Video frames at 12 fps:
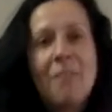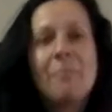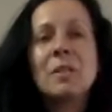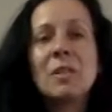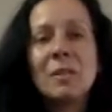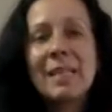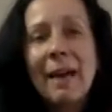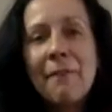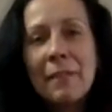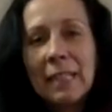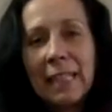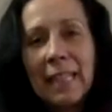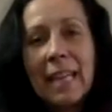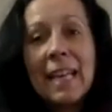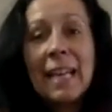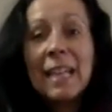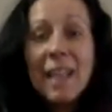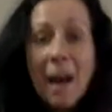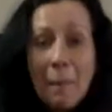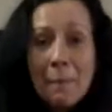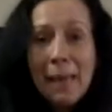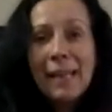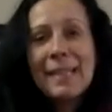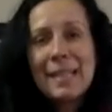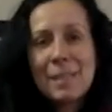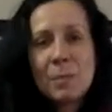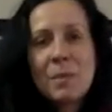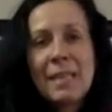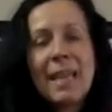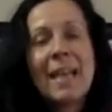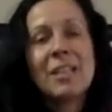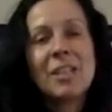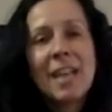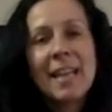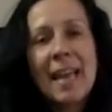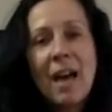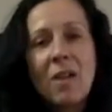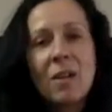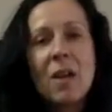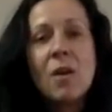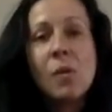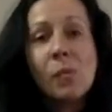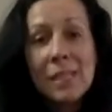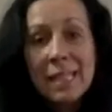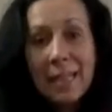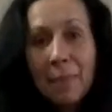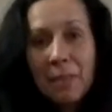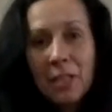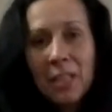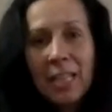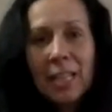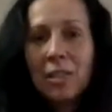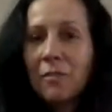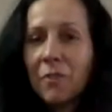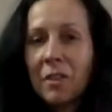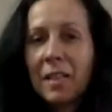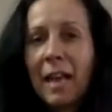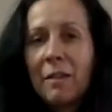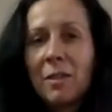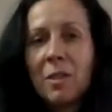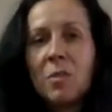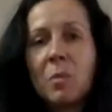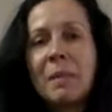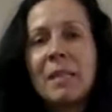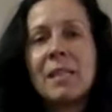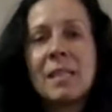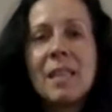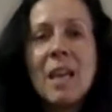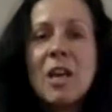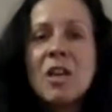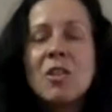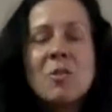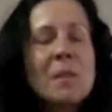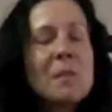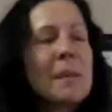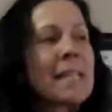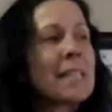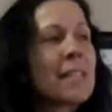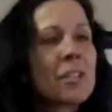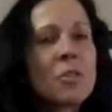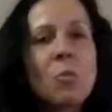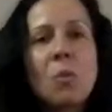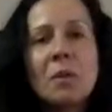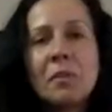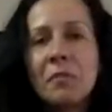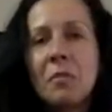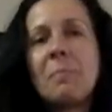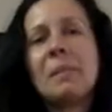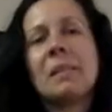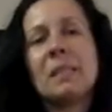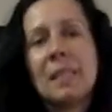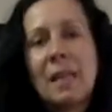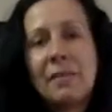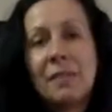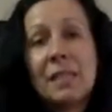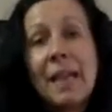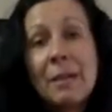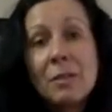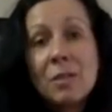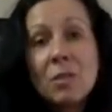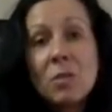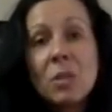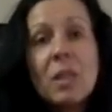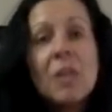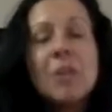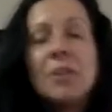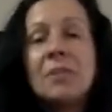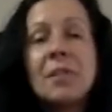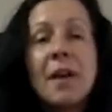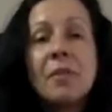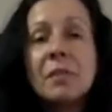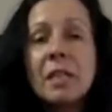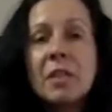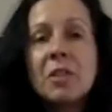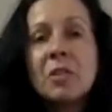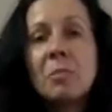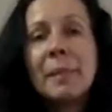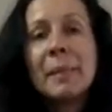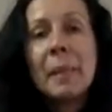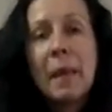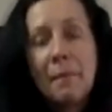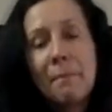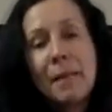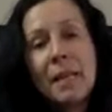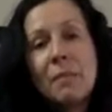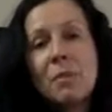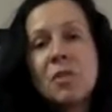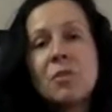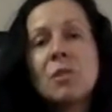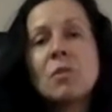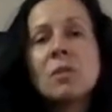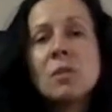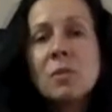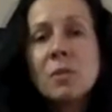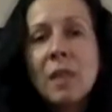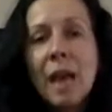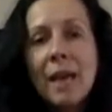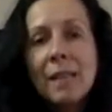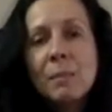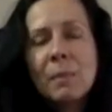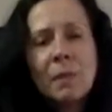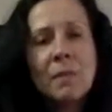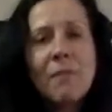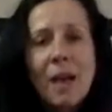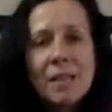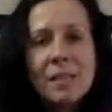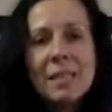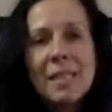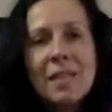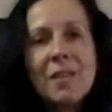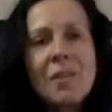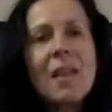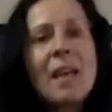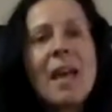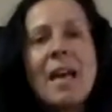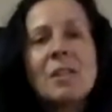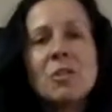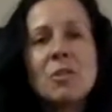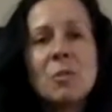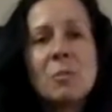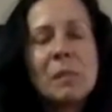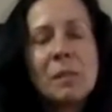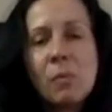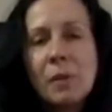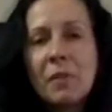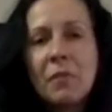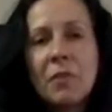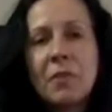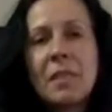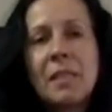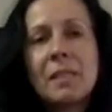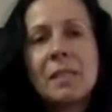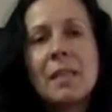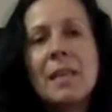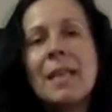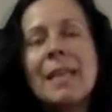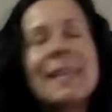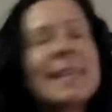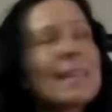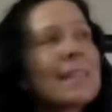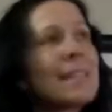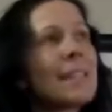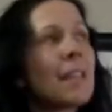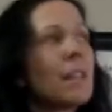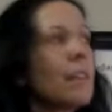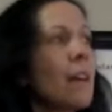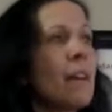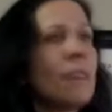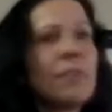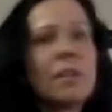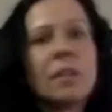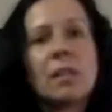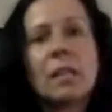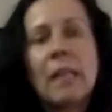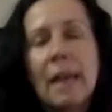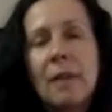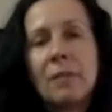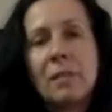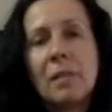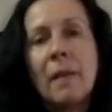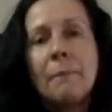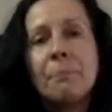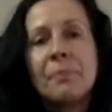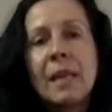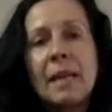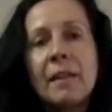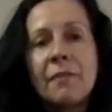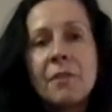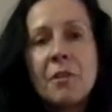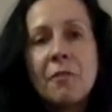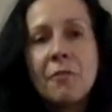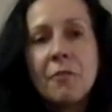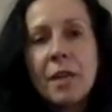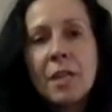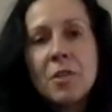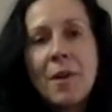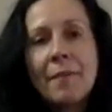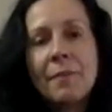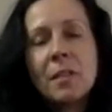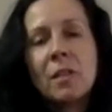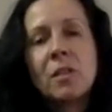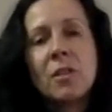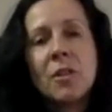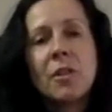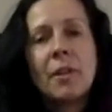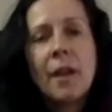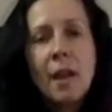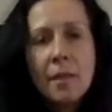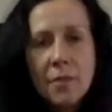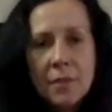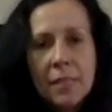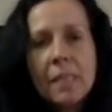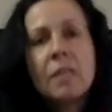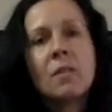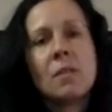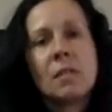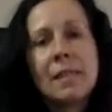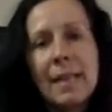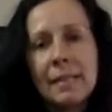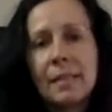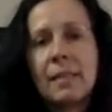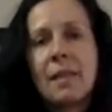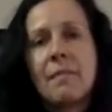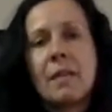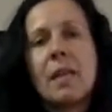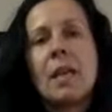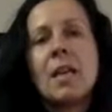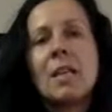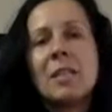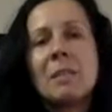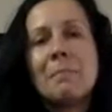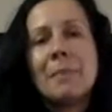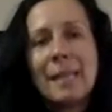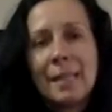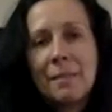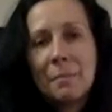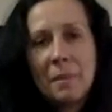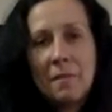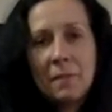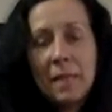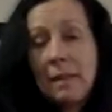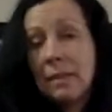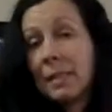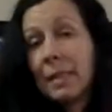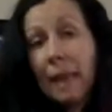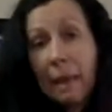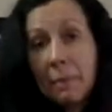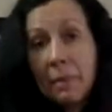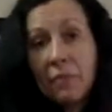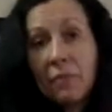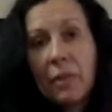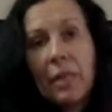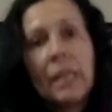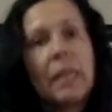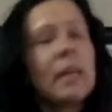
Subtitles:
So definitely come back next week and check out One Step Education for Clown School, because you can make such a wonderful business out of clown school. Not only could you make a lot of money, but you could also go to the hospital and volunteer and do so many wonderful things. Kids love clowns. And if they're afraid, you have to learn the skills necessary to make them love clowns and not be afraid.